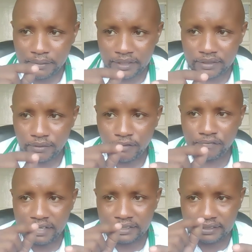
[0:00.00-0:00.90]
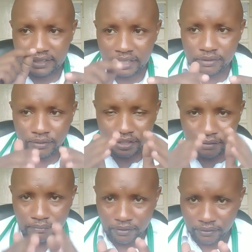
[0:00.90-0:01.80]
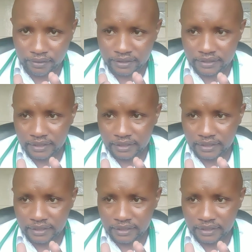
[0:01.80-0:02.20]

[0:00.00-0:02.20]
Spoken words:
of an internal hemorrhoid